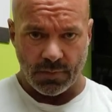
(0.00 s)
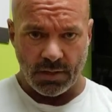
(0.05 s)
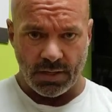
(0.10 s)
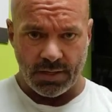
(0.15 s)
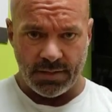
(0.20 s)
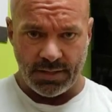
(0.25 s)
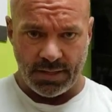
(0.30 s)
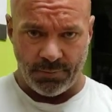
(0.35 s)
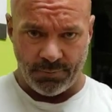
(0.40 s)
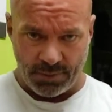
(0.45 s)

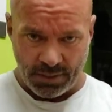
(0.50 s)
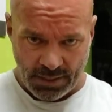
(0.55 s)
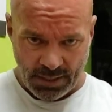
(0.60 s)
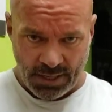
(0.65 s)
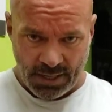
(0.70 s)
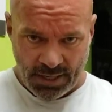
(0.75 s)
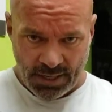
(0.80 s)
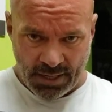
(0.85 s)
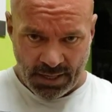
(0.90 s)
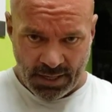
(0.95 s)
And then
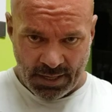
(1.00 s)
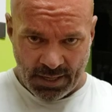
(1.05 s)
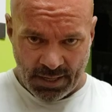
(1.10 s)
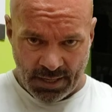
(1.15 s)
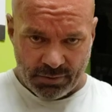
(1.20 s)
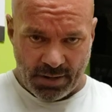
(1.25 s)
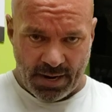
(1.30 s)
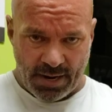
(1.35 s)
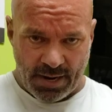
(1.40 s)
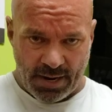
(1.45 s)
you
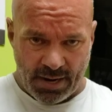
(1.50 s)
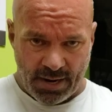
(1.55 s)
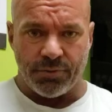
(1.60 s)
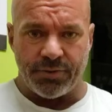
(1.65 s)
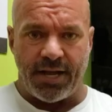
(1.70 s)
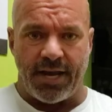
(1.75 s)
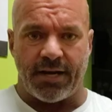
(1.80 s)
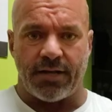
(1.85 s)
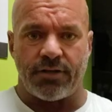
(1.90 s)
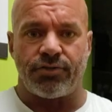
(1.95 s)
try to hold
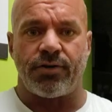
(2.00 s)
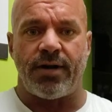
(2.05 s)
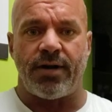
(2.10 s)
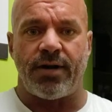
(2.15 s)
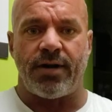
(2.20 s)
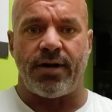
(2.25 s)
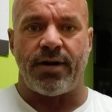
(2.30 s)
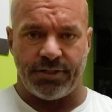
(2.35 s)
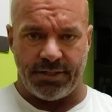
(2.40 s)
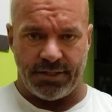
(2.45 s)
that
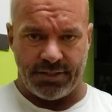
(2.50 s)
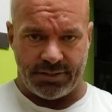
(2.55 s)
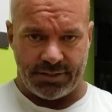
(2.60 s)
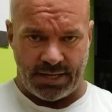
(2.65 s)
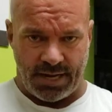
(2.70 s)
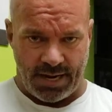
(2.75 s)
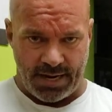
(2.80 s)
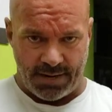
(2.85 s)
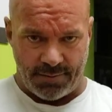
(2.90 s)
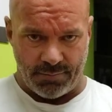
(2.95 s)
contraction each
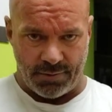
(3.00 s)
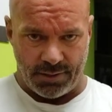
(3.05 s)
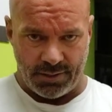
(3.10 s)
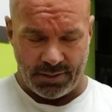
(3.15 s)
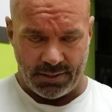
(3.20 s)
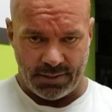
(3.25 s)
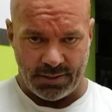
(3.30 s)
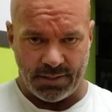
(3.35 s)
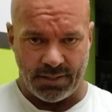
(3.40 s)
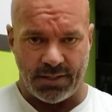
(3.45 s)
time
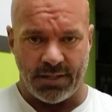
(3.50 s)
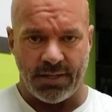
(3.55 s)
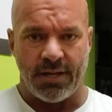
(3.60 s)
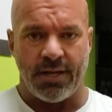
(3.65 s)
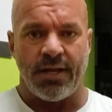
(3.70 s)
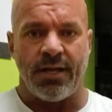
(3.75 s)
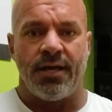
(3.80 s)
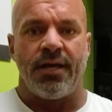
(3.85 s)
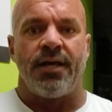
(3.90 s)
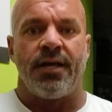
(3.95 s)

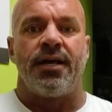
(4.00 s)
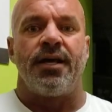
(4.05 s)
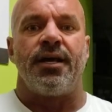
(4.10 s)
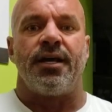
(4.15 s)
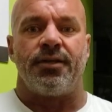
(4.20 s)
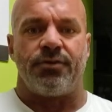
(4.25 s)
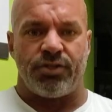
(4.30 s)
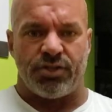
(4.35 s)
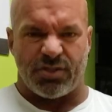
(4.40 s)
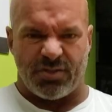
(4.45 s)

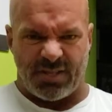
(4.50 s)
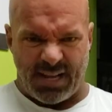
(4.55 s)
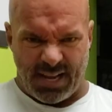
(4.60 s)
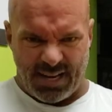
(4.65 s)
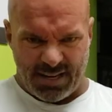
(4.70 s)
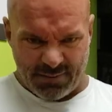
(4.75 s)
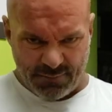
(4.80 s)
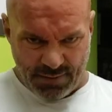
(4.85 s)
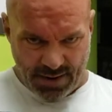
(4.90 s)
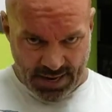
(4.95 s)
and just
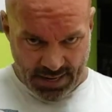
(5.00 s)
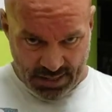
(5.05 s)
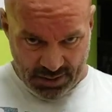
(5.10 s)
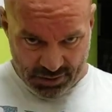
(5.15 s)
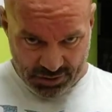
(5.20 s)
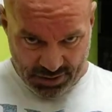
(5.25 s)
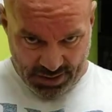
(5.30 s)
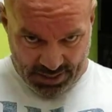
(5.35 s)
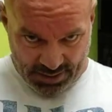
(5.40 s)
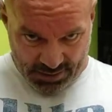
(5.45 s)
take advantage
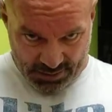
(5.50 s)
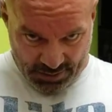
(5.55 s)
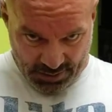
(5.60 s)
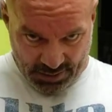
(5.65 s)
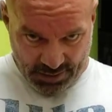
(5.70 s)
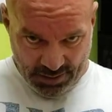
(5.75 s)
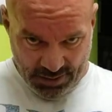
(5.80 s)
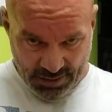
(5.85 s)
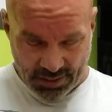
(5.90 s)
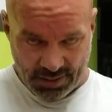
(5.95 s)
of that,
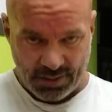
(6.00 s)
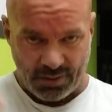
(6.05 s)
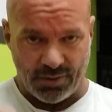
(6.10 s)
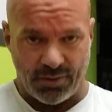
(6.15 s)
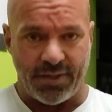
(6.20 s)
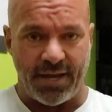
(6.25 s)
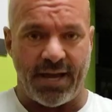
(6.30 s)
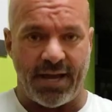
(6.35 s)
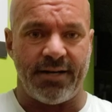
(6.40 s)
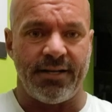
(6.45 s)

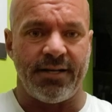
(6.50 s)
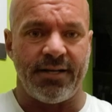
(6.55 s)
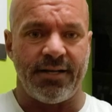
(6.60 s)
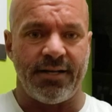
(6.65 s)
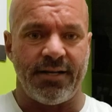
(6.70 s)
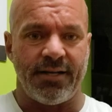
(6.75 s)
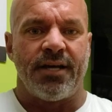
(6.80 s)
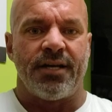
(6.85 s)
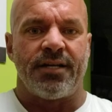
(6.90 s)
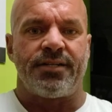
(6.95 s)
that
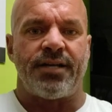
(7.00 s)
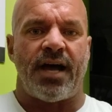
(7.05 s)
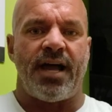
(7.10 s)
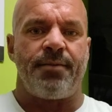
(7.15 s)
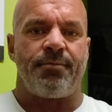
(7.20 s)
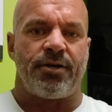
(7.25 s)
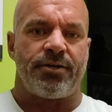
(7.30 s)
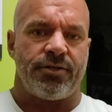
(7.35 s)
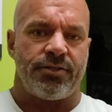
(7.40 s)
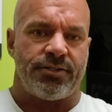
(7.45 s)

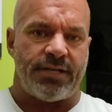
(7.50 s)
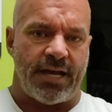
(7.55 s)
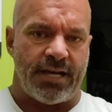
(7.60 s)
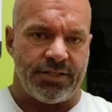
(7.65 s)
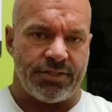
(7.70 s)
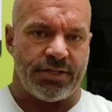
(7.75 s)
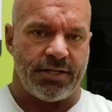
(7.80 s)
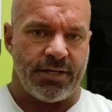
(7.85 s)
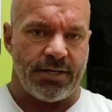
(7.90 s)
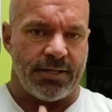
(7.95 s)
time under
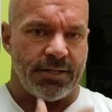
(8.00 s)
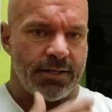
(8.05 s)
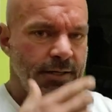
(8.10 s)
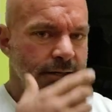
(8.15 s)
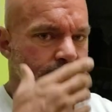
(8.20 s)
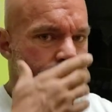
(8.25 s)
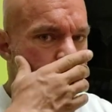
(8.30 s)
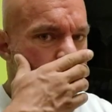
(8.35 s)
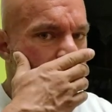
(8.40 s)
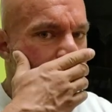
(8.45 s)
tension into the
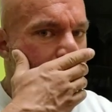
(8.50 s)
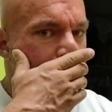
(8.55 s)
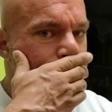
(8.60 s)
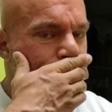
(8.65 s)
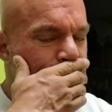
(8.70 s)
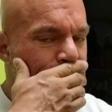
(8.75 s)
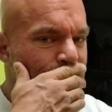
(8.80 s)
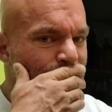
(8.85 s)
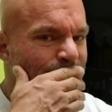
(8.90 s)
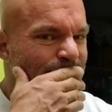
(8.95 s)

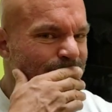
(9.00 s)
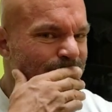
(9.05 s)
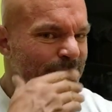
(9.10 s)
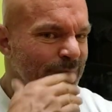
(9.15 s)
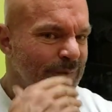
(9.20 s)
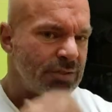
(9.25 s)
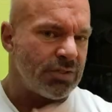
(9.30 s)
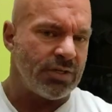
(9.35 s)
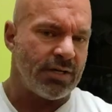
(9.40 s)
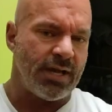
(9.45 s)
contraction.
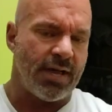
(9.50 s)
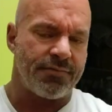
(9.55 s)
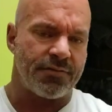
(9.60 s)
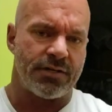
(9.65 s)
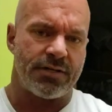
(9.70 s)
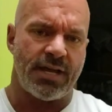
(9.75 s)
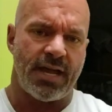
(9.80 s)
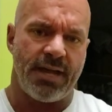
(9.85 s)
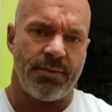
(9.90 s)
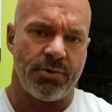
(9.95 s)
So you got the
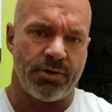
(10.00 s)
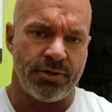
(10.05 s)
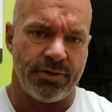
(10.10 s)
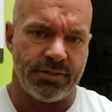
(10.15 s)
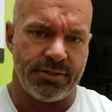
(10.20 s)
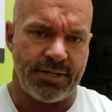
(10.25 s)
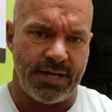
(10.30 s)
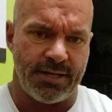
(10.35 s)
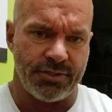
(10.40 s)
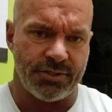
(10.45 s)
time under
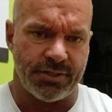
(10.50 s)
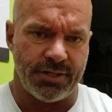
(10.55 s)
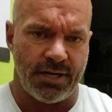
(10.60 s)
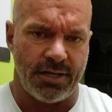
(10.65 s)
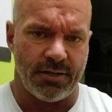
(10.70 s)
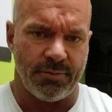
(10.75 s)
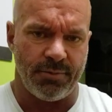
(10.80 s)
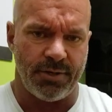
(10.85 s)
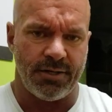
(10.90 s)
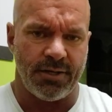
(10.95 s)
tension
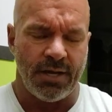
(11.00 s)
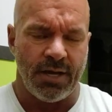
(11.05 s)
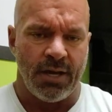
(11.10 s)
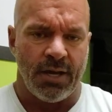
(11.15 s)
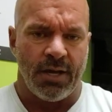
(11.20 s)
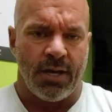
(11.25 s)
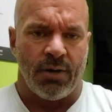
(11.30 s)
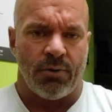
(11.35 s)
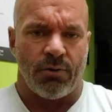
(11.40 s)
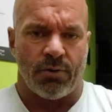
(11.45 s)
element
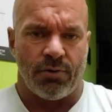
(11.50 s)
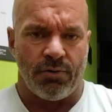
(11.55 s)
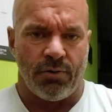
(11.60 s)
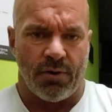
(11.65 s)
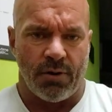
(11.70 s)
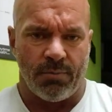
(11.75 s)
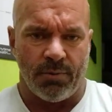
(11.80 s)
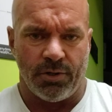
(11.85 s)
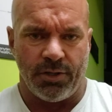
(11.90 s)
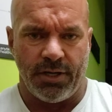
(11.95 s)
where
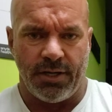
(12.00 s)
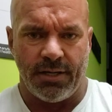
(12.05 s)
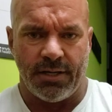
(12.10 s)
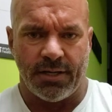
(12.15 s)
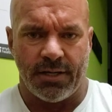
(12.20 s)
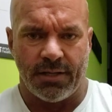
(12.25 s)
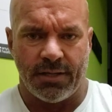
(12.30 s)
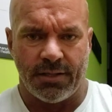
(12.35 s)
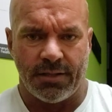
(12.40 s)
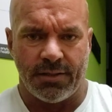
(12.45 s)
normally
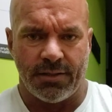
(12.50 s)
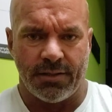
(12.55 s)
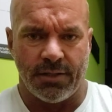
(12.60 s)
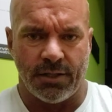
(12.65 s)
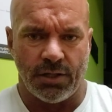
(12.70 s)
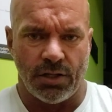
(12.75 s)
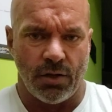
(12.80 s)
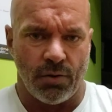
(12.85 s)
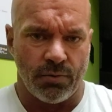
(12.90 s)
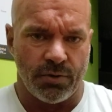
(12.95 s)
the
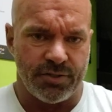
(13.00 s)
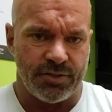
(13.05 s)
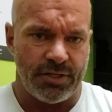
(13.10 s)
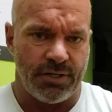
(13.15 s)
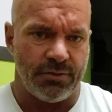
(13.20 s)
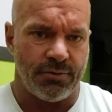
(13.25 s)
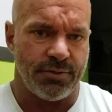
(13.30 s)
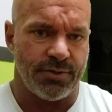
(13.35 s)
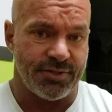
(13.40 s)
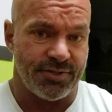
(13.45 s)
load is
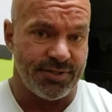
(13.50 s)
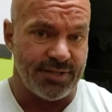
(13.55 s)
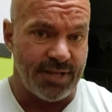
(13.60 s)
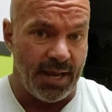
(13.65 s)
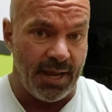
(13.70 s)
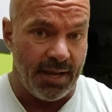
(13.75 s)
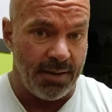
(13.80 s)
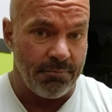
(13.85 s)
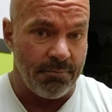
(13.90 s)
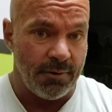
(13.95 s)
either the
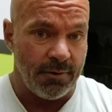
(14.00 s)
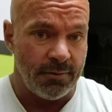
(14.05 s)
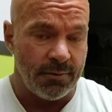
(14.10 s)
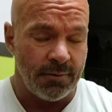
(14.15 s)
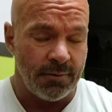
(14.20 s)
same